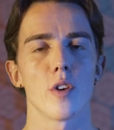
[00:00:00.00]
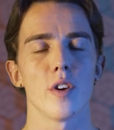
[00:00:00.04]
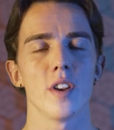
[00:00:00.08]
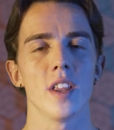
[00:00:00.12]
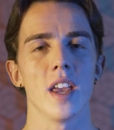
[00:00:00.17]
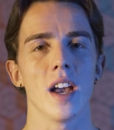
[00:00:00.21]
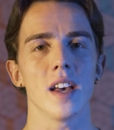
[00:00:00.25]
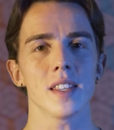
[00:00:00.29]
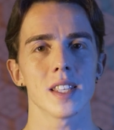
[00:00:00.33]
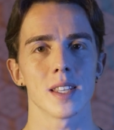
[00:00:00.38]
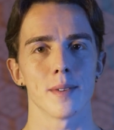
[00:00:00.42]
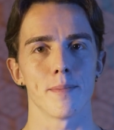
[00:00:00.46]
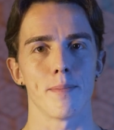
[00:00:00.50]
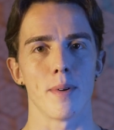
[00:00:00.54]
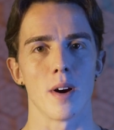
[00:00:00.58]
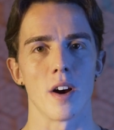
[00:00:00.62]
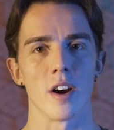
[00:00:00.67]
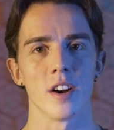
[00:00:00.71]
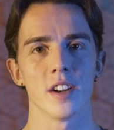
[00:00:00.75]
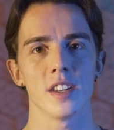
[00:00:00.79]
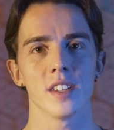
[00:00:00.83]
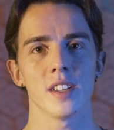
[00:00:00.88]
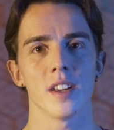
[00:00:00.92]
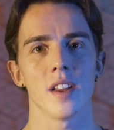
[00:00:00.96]
Ernie Hudson
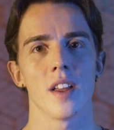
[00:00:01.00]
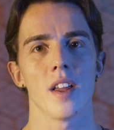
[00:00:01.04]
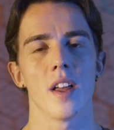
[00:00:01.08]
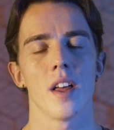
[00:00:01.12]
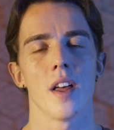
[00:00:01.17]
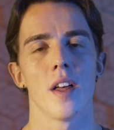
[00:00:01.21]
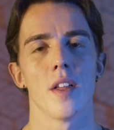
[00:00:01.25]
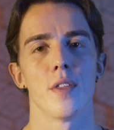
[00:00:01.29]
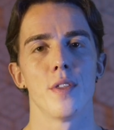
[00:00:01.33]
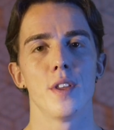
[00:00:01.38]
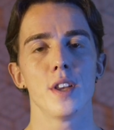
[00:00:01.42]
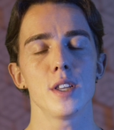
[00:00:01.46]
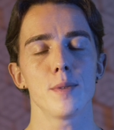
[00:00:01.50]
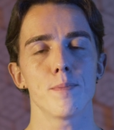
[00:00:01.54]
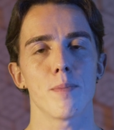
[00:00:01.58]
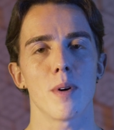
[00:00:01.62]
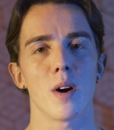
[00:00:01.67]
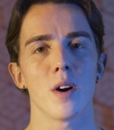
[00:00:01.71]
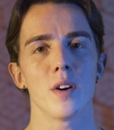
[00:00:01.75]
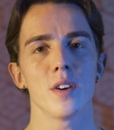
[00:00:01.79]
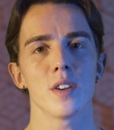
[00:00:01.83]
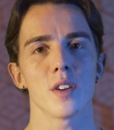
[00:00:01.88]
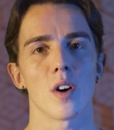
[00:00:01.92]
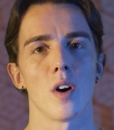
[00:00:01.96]
part, this
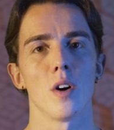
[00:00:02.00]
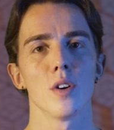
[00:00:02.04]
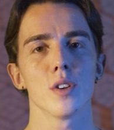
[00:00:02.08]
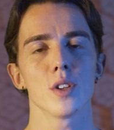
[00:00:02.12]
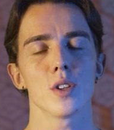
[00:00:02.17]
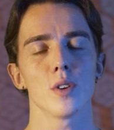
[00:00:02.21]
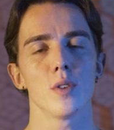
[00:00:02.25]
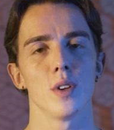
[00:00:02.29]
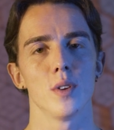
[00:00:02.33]
part also